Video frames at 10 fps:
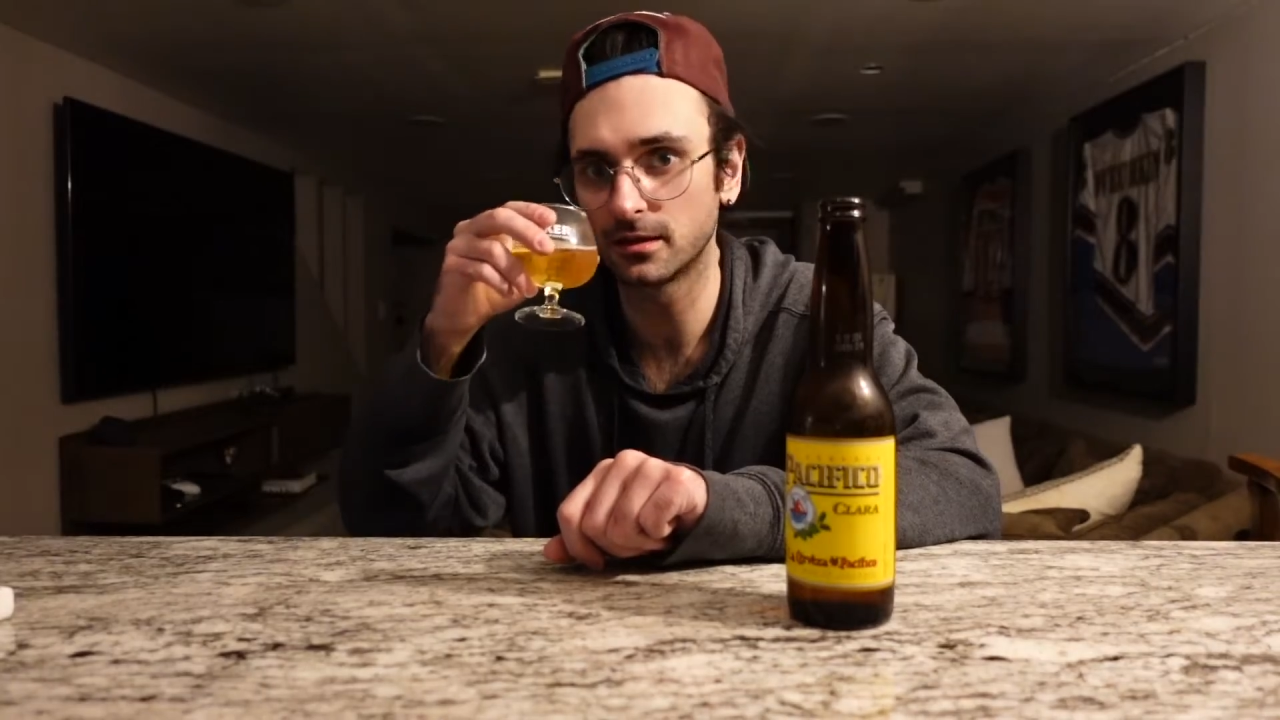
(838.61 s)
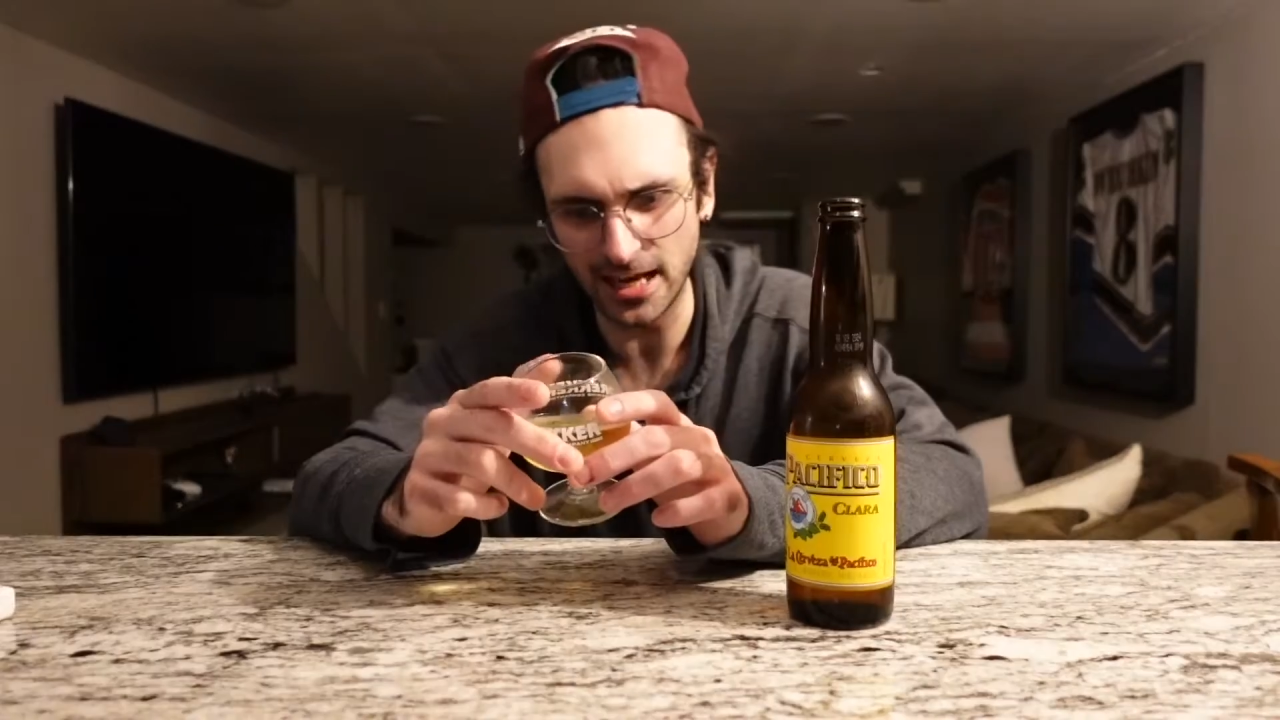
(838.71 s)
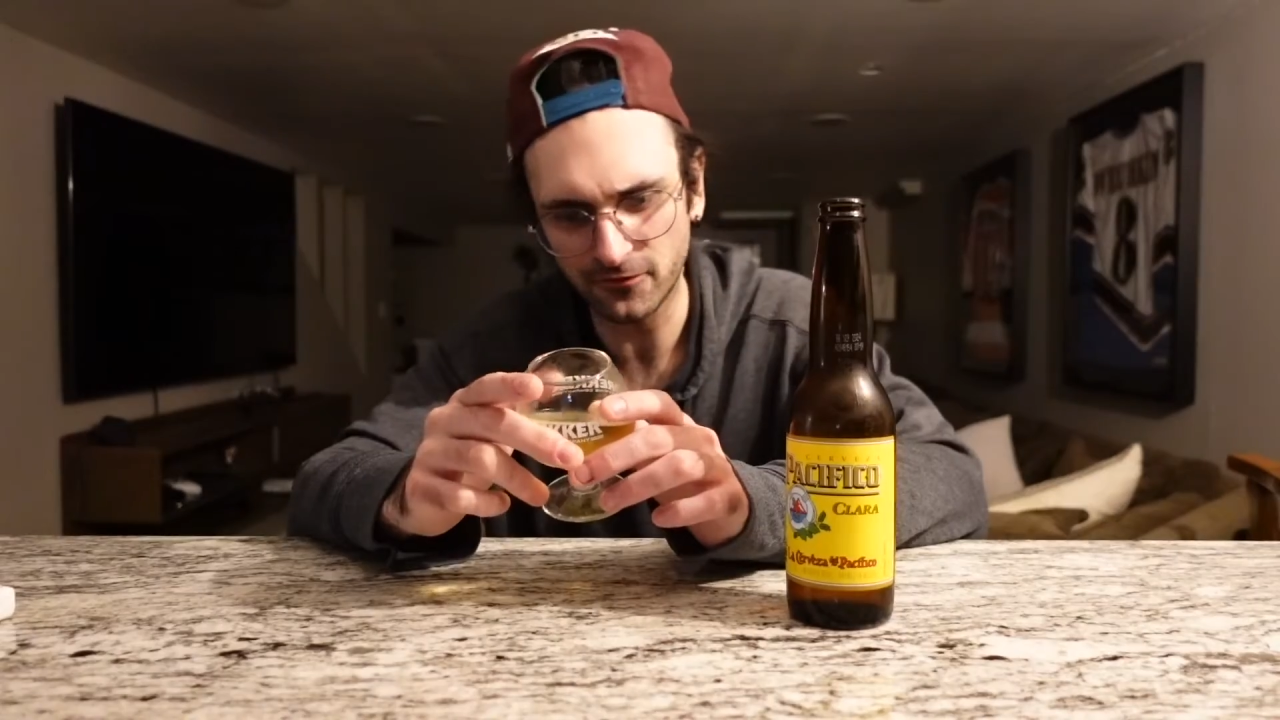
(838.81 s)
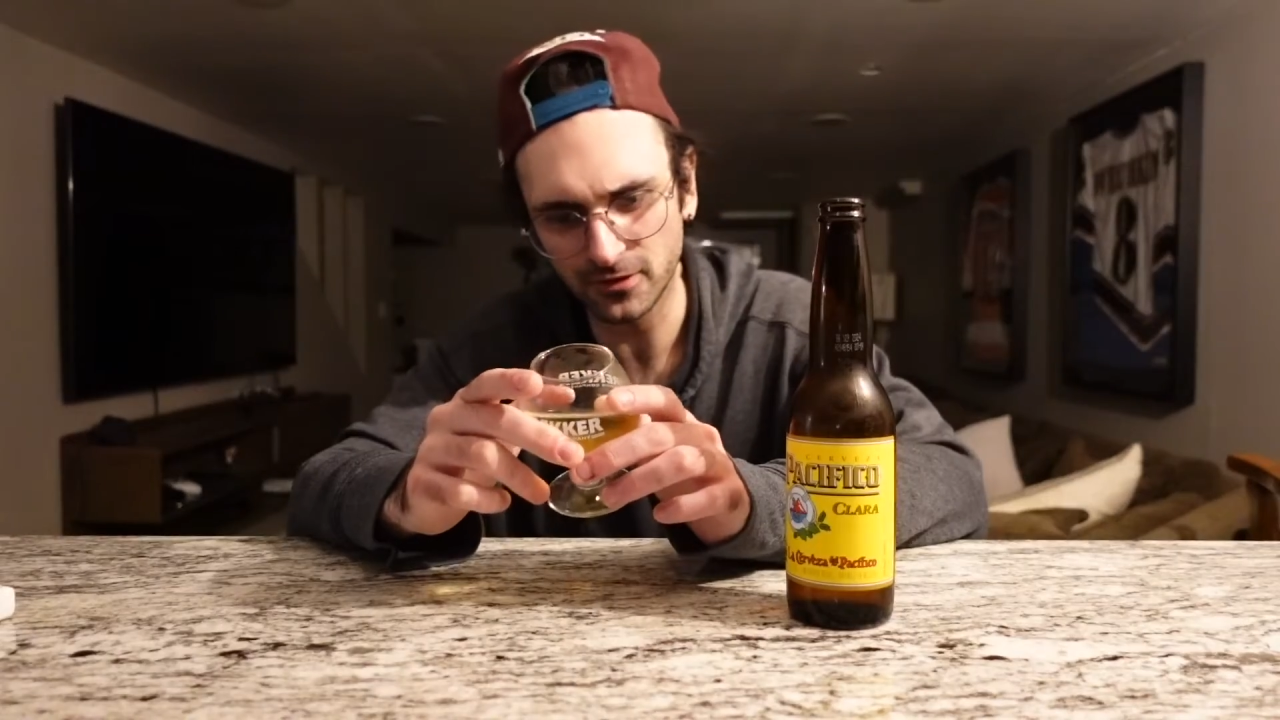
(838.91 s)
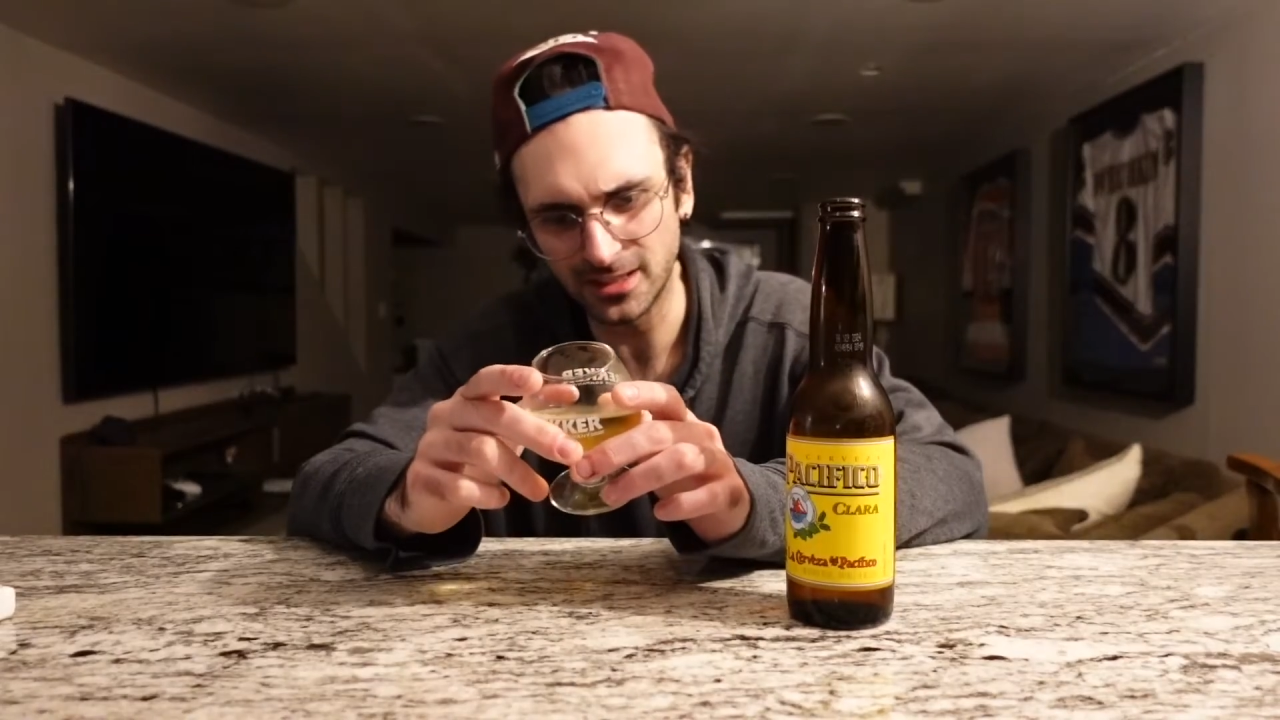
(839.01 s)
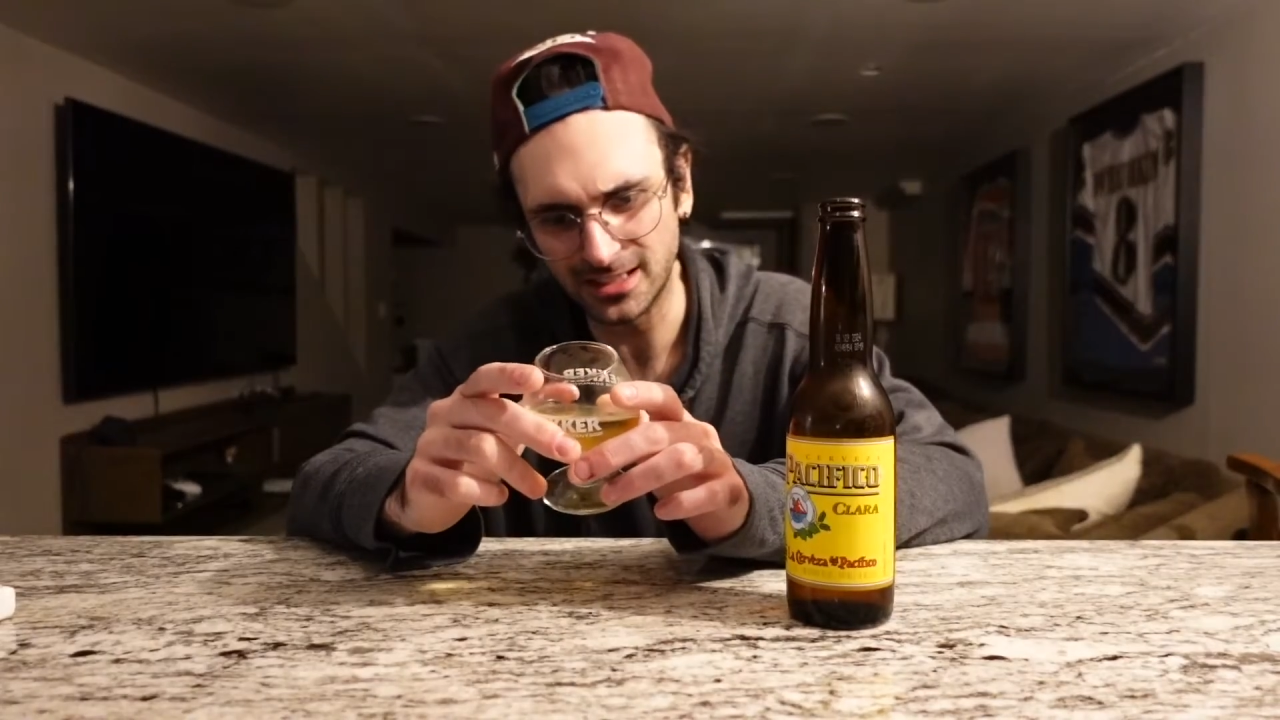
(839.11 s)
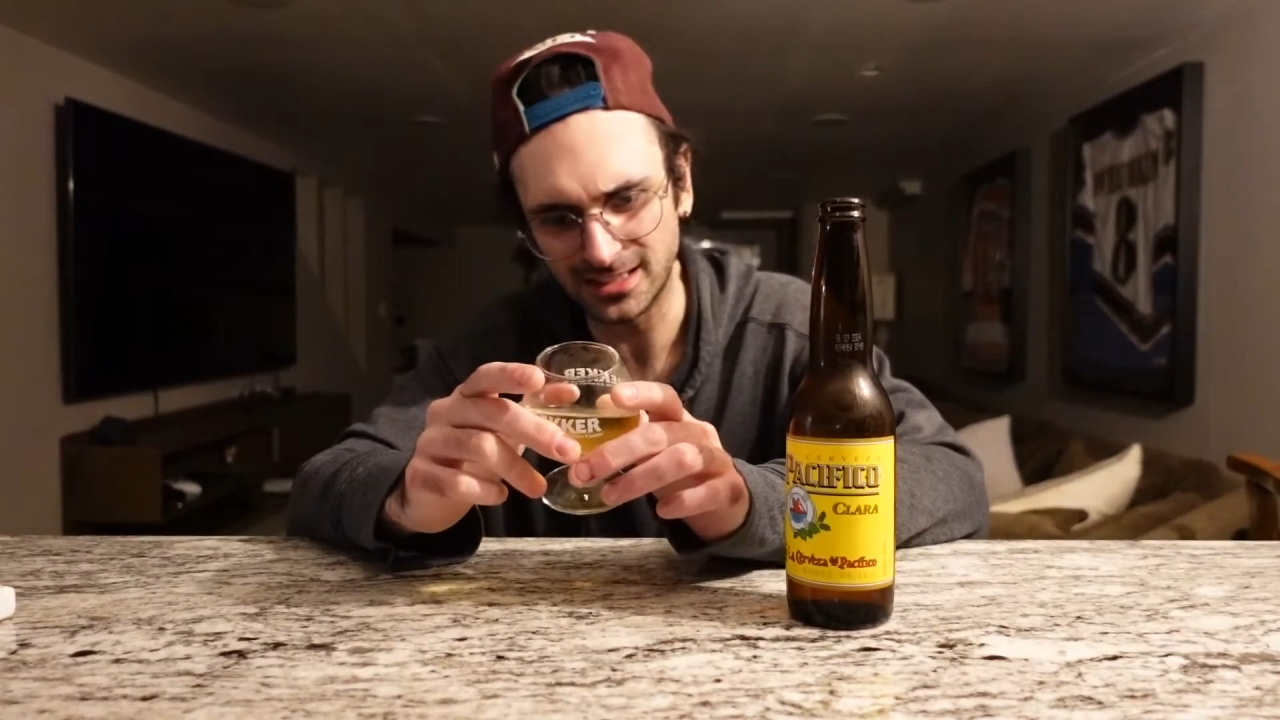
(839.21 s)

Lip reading: definitely